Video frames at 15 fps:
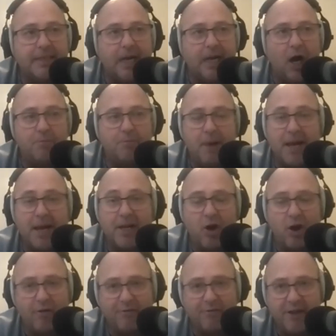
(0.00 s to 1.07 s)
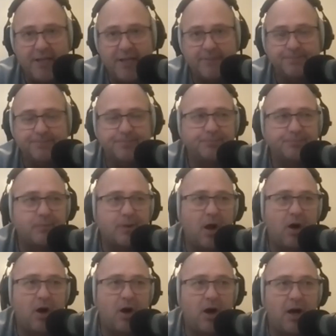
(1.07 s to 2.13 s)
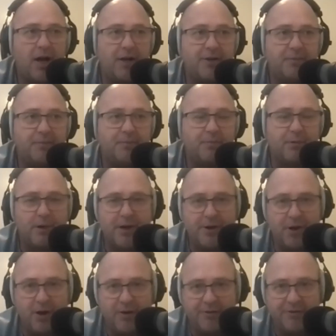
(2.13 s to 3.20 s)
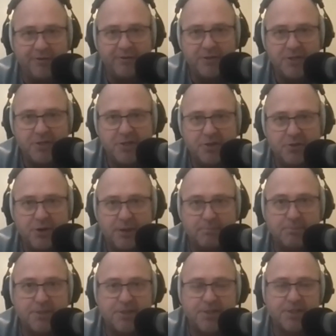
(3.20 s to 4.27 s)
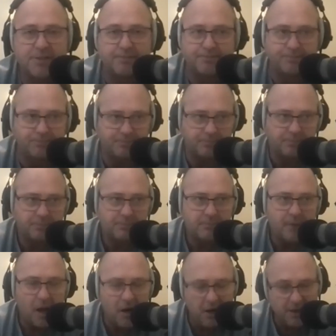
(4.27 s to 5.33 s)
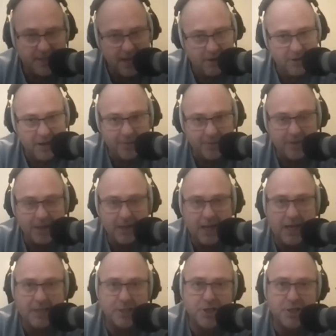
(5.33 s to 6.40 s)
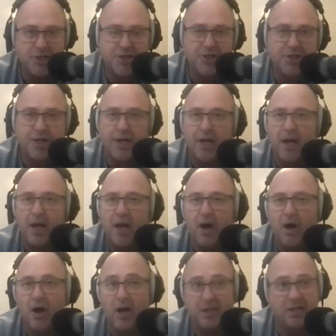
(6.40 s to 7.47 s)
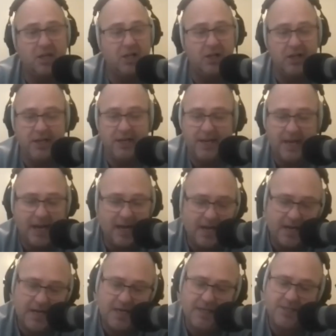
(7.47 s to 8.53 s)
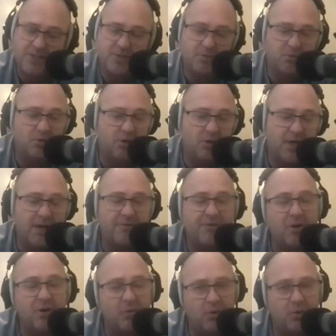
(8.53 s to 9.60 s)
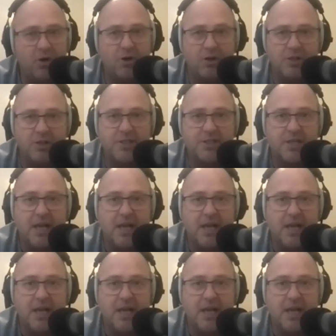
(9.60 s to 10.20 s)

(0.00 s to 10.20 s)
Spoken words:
I'd make coffee, I'd print off scripts, I'd go and get the lunch, I'd clean cars, whatever it was.